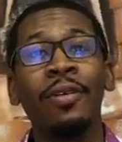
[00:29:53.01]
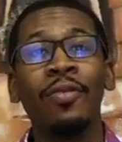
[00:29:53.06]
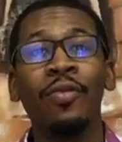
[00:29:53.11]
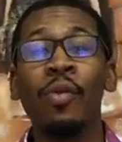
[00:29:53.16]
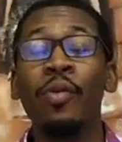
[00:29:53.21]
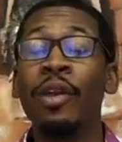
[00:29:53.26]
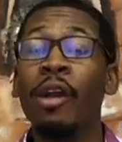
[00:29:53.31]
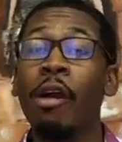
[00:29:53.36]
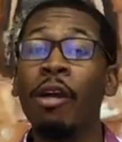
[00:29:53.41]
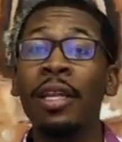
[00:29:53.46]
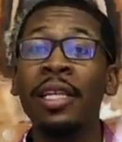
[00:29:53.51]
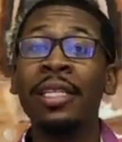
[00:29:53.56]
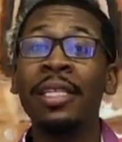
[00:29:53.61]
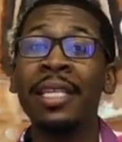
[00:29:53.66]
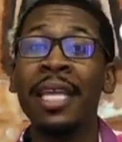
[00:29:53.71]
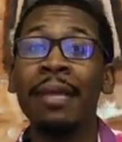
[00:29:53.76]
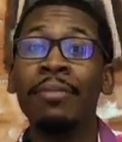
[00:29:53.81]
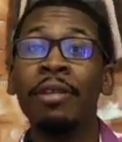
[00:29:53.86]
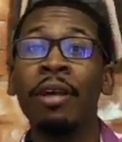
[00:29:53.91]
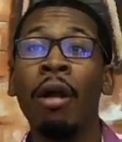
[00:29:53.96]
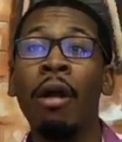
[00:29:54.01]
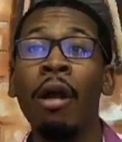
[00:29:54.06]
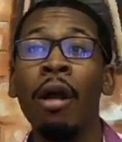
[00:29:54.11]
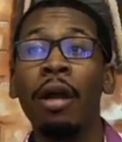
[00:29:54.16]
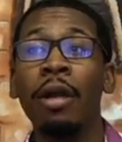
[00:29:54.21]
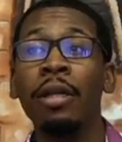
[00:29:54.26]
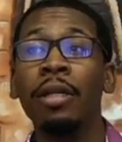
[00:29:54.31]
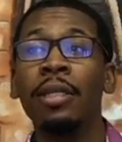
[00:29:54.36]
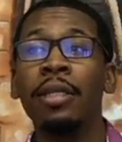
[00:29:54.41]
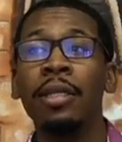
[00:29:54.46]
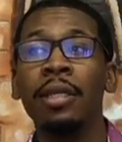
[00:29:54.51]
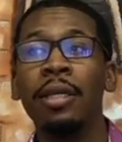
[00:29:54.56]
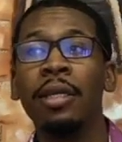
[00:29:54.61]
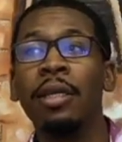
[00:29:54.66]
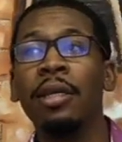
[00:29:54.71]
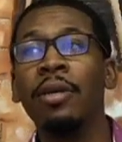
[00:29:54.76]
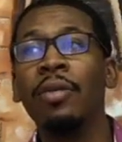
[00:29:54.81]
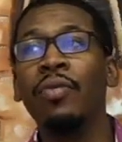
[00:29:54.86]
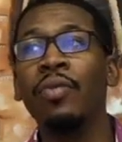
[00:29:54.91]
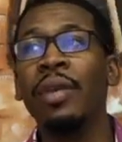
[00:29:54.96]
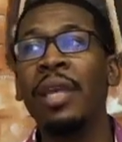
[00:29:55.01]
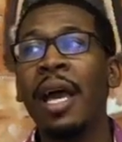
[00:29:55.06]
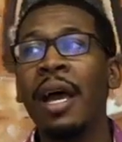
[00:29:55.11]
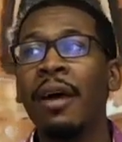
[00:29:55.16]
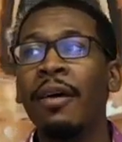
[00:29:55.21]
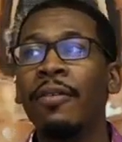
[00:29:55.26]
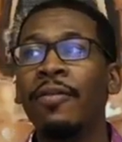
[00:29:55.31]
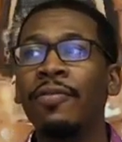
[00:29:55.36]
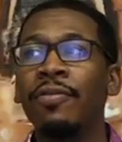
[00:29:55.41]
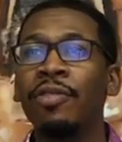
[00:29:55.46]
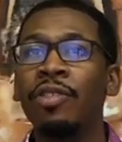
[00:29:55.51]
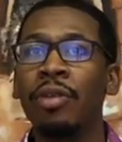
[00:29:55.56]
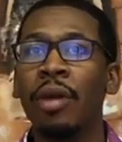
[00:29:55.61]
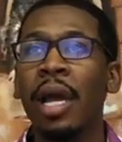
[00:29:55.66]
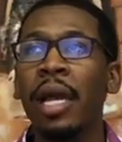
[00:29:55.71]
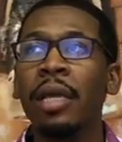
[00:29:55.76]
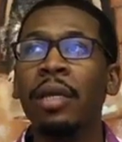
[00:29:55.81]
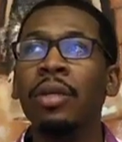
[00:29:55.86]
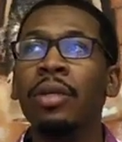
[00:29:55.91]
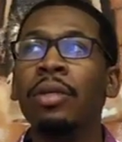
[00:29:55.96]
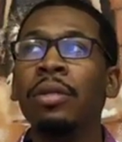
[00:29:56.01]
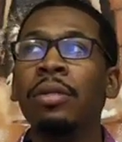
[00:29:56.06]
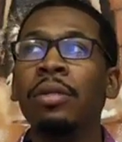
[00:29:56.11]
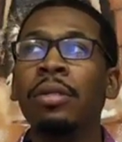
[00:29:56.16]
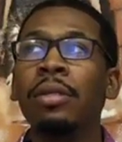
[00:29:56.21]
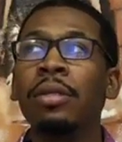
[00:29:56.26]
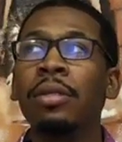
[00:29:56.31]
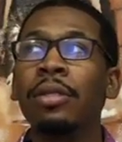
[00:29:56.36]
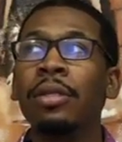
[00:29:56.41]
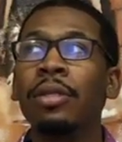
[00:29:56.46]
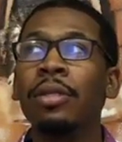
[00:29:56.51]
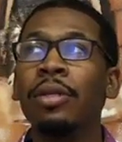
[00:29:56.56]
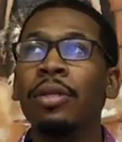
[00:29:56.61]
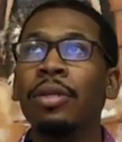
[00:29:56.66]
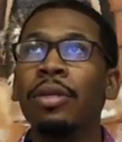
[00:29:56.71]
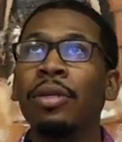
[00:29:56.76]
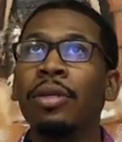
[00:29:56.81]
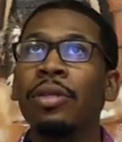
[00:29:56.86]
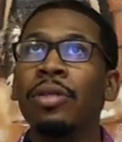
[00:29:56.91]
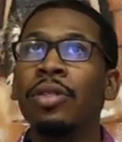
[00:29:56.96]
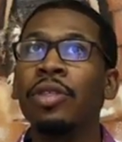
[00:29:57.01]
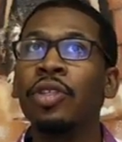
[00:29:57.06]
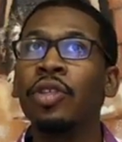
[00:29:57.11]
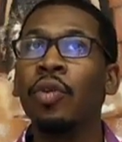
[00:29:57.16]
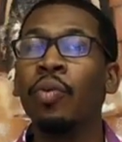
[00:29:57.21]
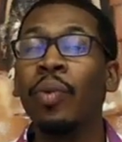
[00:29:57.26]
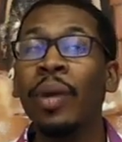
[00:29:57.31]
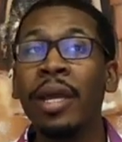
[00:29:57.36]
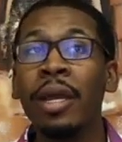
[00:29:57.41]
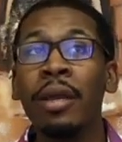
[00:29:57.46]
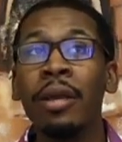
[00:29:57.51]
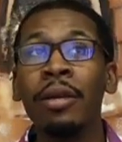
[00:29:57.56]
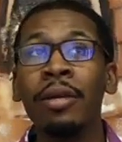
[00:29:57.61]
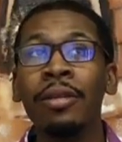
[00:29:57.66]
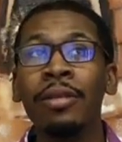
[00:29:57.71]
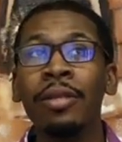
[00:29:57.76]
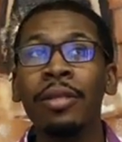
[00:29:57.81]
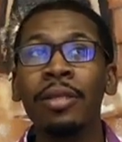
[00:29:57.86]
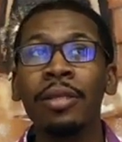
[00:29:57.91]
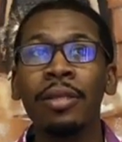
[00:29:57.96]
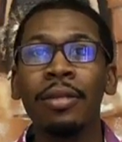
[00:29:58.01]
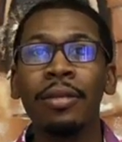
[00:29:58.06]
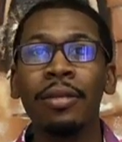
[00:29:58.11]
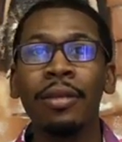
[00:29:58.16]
Well, we already named a heart. We have triangles, squares.